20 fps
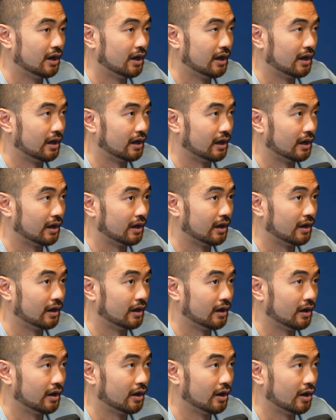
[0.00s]

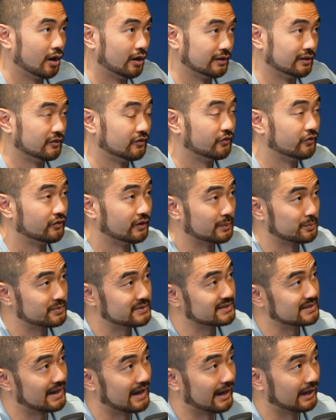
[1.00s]
On the flip
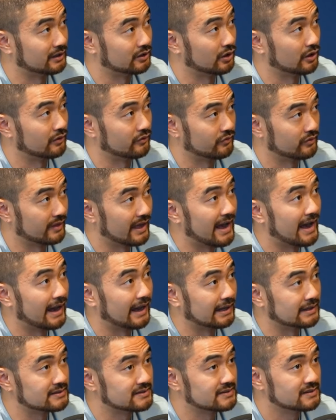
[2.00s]
side of
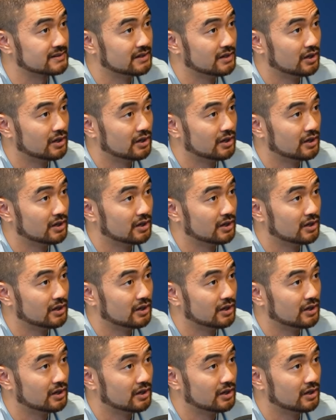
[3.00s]
that,